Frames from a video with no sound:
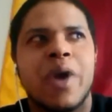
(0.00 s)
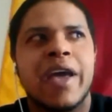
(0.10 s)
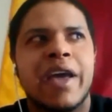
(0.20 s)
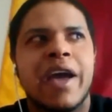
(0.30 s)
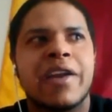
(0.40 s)

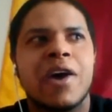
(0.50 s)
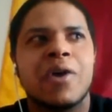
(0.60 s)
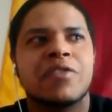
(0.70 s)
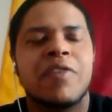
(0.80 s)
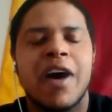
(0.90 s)
way, I know
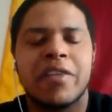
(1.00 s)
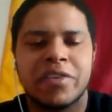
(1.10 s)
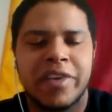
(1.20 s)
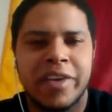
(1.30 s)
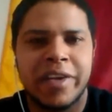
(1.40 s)
his father
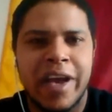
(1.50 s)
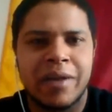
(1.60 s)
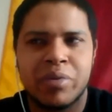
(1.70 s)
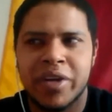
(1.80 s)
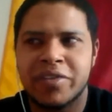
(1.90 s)
is getting out
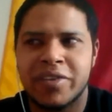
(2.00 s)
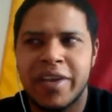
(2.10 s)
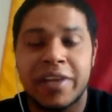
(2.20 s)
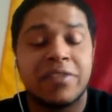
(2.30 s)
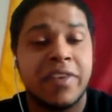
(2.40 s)
of prison
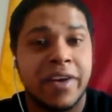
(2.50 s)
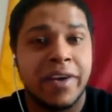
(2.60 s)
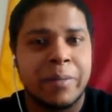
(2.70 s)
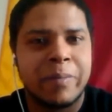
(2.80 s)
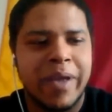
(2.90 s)
next
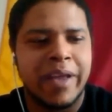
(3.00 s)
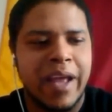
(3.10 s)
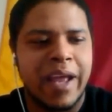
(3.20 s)
year, and